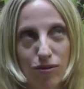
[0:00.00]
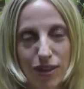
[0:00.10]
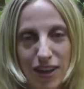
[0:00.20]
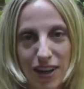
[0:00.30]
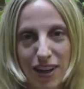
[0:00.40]

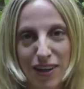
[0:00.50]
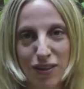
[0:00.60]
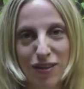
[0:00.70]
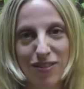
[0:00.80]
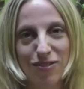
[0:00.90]

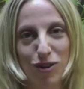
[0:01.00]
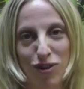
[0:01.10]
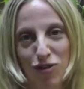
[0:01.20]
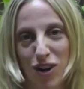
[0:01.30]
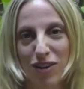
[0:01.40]
eating,
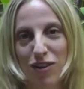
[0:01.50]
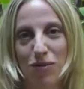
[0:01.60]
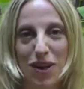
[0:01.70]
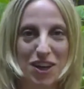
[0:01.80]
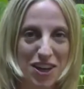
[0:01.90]
restricting
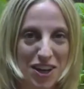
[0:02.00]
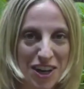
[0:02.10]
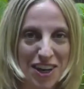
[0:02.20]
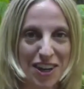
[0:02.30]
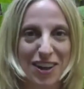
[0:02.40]
my
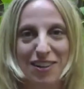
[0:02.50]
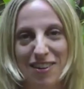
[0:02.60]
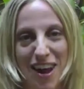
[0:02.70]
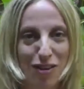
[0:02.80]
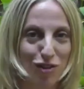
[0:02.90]
eating
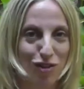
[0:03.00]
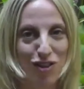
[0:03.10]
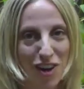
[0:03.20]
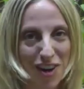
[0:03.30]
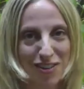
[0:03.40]
and
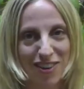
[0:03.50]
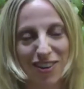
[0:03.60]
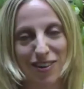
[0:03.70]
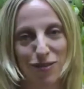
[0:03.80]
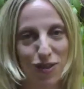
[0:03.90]

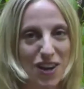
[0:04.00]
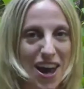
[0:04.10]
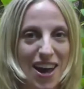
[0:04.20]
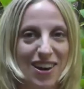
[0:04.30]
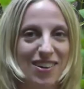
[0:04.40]
exercising
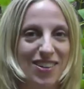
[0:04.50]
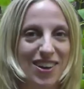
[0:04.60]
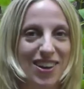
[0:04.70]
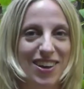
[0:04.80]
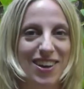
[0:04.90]

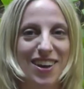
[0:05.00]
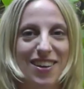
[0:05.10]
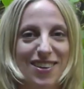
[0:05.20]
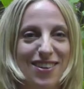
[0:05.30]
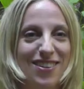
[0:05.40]
fanatically
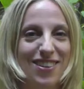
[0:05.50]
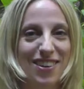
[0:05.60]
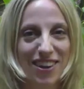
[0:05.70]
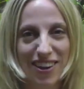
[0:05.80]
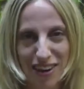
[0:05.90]
and,
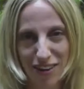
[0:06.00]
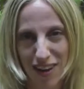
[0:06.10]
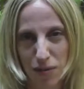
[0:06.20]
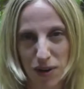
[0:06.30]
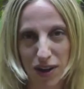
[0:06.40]

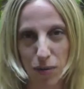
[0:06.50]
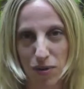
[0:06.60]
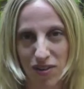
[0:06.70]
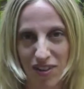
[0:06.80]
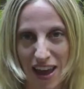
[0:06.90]
kind of being
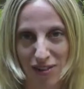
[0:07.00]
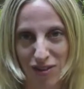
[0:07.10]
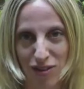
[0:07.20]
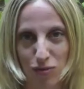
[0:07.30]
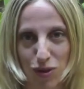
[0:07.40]

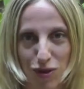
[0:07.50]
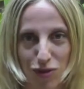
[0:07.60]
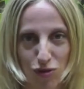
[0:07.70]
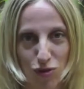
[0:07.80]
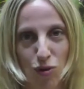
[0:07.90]
obsessed with
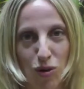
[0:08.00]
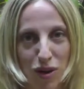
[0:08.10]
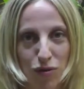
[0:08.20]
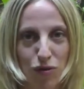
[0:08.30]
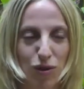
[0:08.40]

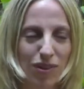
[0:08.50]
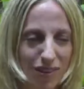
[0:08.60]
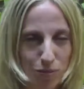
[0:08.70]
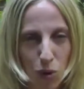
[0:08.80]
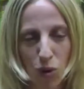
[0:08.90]
controlling food,
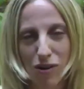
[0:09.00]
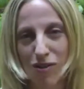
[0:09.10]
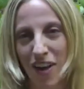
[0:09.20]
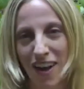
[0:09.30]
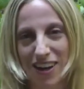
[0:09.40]

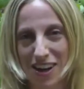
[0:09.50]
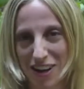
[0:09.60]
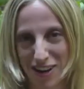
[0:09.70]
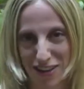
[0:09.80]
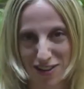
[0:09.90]
borderline
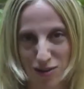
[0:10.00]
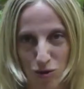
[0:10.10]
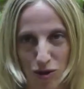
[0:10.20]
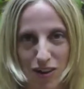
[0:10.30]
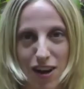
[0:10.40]
eating
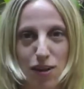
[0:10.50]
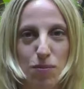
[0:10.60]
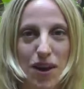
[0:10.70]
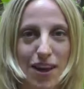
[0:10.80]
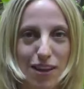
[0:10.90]
disorder kind of
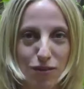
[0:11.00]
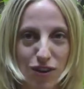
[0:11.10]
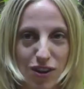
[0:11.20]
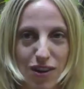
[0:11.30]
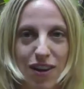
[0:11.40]

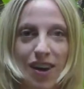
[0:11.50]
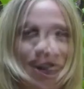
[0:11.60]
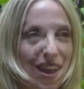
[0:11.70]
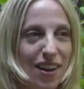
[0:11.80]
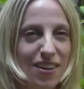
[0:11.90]
behavior.
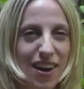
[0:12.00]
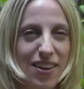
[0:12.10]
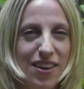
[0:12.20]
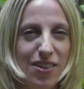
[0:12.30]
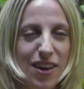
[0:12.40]
And I
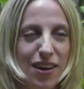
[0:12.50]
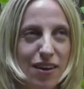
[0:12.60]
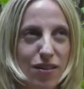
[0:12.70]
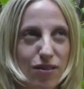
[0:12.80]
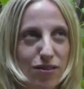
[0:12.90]
did that
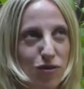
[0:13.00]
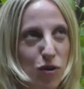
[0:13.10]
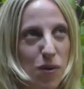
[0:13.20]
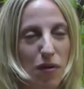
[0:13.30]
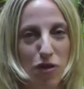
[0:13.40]
for
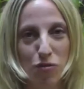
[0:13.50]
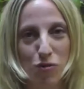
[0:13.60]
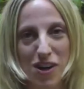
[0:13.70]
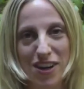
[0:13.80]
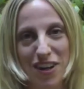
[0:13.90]
about
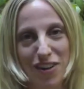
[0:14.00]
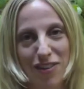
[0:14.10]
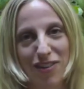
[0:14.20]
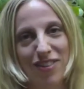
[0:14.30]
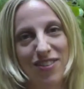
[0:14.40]
3
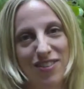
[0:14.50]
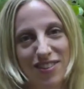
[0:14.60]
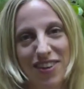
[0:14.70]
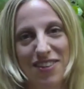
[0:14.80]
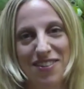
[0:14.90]
years
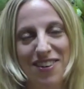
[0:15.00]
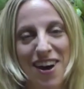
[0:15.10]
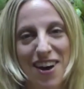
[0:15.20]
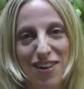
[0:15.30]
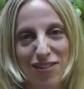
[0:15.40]
in
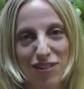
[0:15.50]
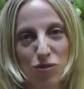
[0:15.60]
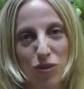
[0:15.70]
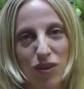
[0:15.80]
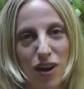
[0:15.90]
high
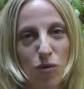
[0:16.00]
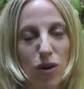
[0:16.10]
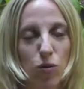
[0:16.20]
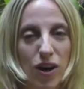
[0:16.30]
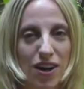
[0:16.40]
school, and then I
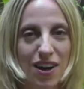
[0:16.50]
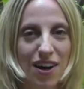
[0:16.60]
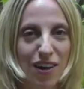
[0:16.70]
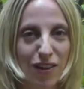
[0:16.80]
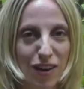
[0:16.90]
went away to
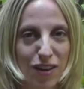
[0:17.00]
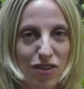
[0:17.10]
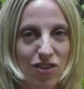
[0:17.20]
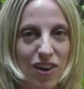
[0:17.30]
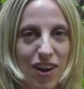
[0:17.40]

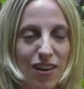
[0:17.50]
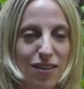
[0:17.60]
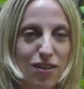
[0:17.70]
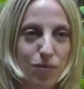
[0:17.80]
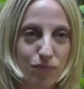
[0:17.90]
college,
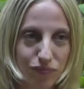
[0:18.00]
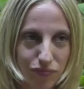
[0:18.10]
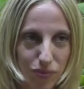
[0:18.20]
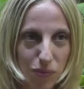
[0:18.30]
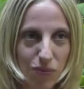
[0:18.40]
and
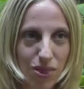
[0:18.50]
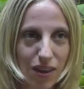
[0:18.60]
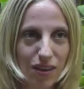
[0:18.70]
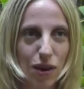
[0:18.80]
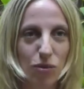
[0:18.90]

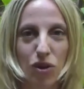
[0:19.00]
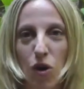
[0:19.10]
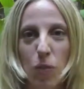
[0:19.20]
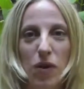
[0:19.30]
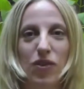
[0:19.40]
I was
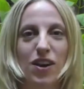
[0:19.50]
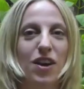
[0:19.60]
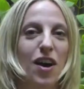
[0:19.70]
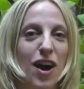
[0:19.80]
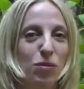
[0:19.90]
hoping that a
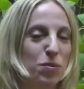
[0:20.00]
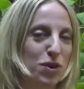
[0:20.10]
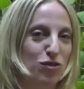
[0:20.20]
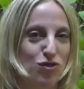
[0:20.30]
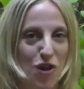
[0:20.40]
guy would be
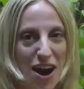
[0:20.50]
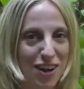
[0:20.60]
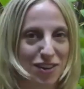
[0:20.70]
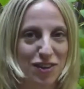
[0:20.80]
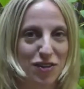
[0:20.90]

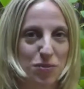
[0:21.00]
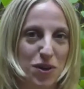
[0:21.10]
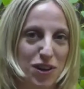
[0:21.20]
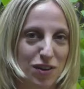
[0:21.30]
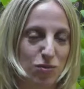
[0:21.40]
attracted to
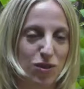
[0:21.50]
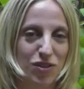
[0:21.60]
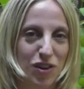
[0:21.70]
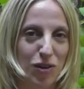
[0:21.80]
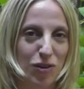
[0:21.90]
me as a
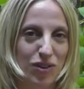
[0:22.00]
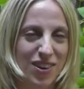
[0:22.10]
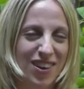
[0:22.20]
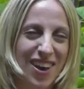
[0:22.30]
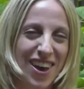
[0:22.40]
result,
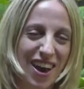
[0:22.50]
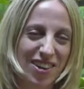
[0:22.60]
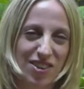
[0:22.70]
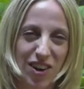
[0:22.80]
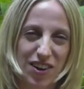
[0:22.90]
and I
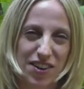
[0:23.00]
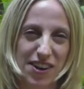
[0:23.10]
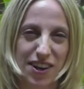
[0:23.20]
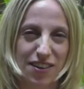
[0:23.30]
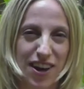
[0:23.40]
started to
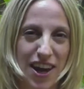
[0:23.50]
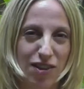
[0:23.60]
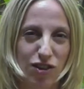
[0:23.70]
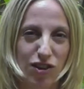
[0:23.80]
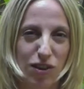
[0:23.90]
get
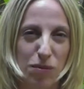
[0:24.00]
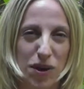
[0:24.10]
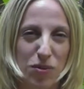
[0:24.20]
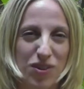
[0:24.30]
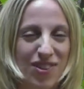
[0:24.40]
attention, but
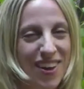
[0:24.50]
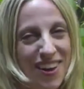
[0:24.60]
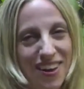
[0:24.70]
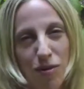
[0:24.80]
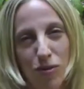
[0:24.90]
it was
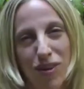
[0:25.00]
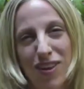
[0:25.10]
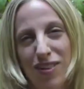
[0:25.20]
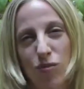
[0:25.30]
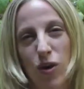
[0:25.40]
not
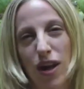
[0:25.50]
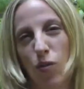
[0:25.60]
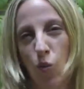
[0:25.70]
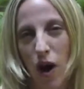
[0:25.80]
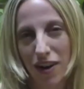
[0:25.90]
really the way I
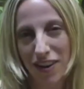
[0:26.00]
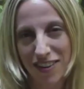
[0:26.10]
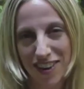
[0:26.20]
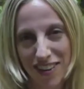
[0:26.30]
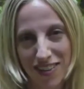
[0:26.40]
wanted
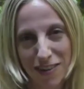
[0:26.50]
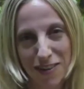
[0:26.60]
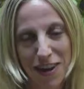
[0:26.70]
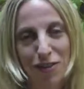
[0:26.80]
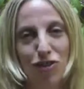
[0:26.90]
to get the
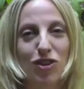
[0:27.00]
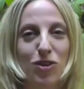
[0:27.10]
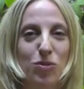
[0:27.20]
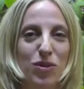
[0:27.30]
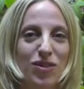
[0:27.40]
attention.
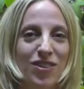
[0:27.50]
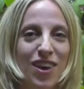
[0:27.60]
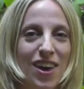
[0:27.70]
It was